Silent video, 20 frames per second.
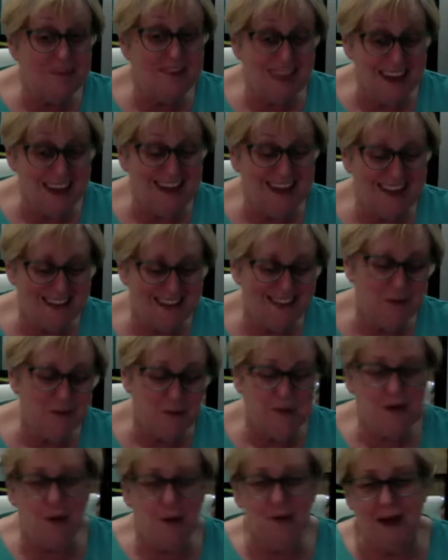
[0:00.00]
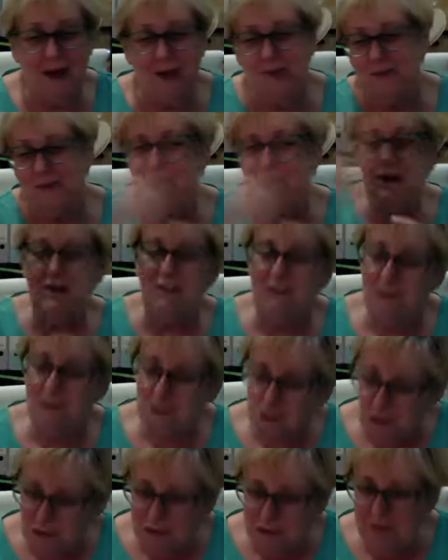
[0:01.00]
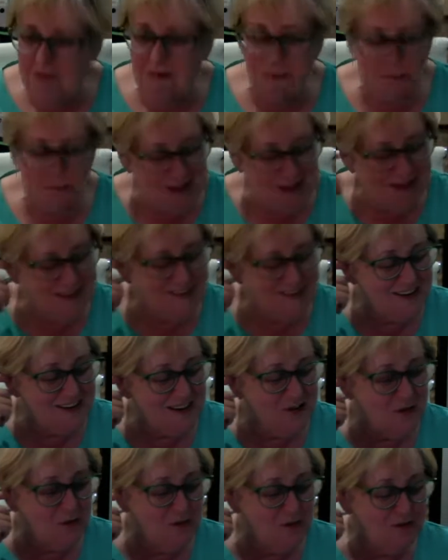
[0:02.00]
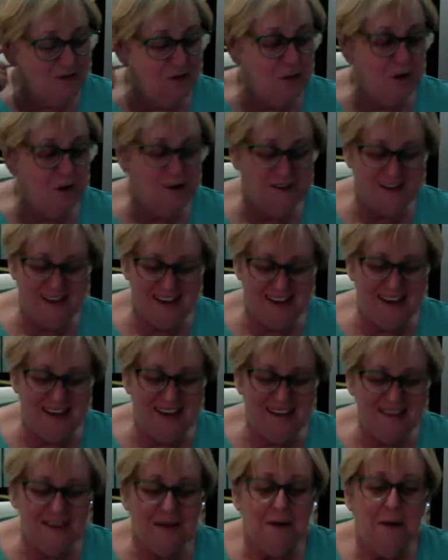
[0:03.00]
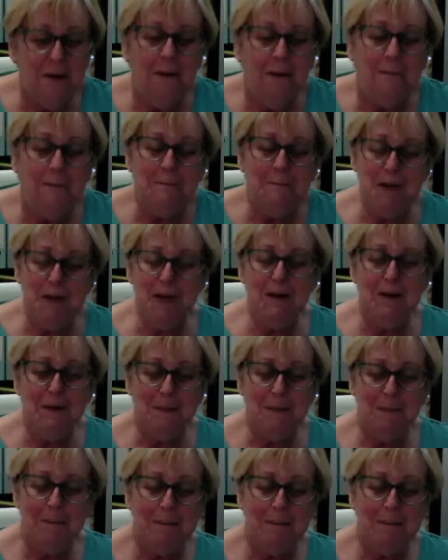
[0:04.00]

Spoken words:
taking so we don't get onto another repeat in another 40 years. But